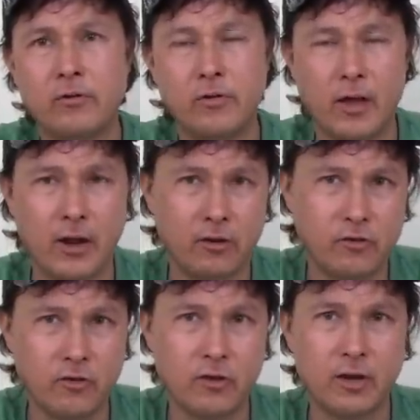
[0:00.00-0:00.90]
so that
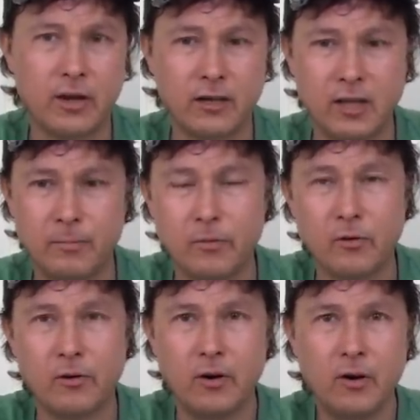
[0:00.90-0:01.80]
actually you could kind of keep
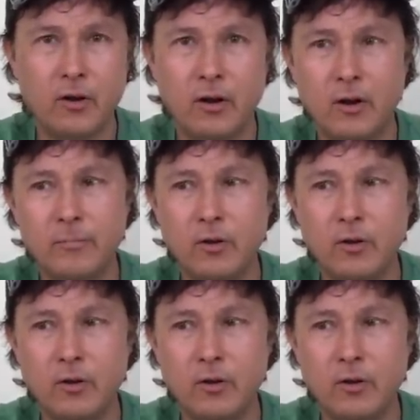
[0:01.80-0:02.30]
your um,